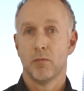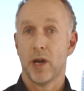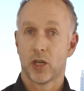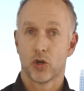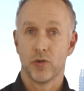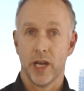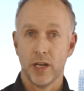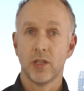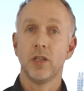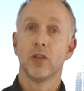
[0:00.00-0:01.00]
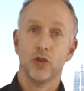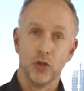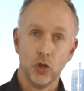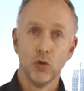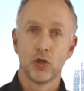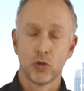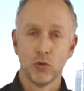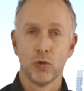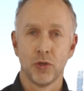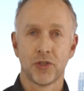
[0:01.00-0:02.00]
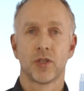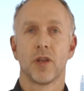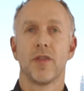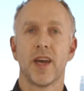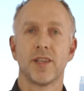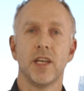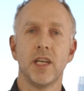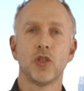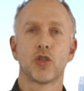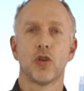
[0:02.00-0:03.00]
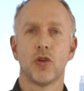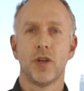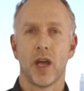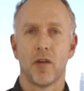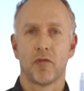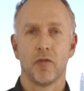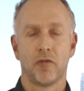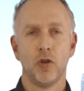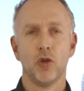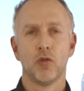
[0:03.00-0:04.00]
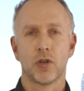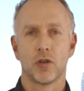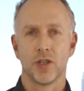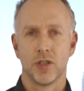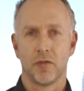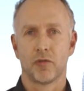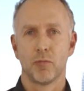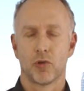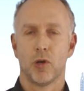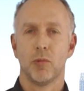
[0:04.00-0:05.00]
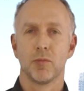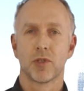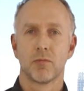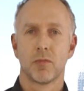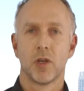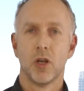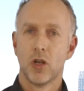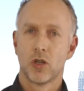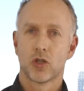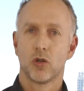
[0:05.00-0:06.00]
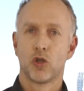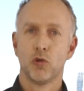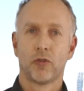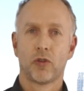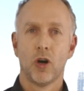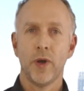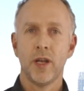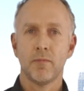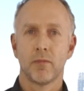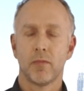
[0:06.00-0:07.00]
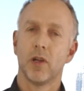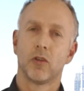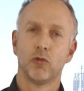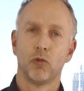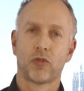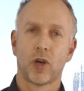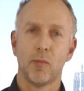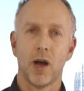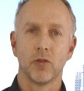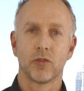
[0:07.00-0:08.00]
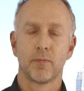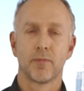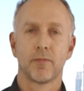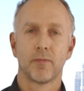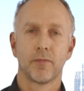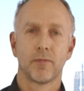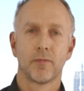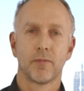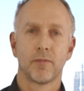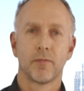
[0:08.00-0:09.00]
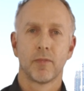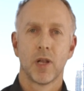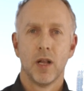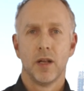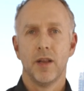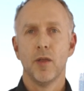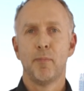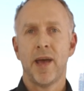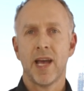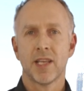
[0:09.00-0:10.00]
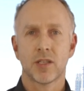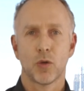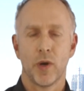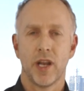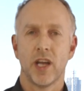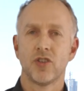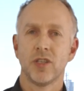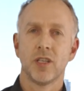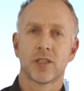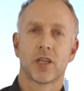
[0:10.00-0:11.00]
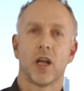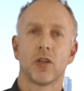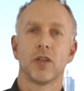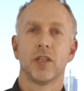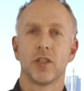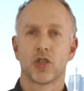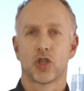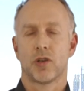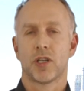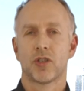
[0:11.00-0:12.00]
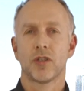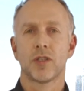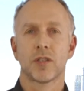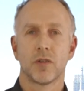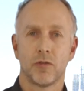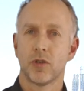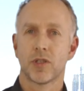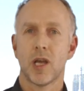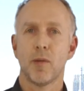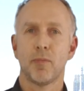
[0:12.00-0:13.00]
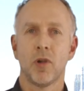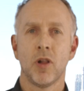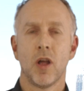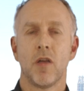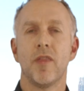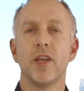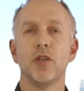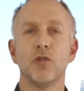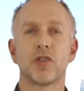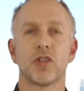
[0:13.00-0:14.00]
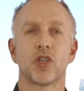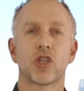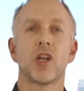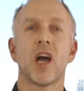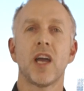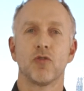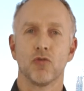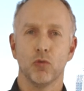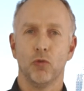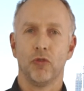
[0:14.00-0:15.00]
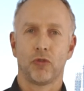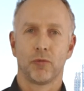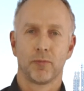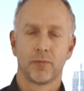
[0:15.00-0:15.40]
by creating new tools that in turn have fewer or different problems. So tools go in and tools come out. In the past, when engineers calculated structures, for example, they used slide rules.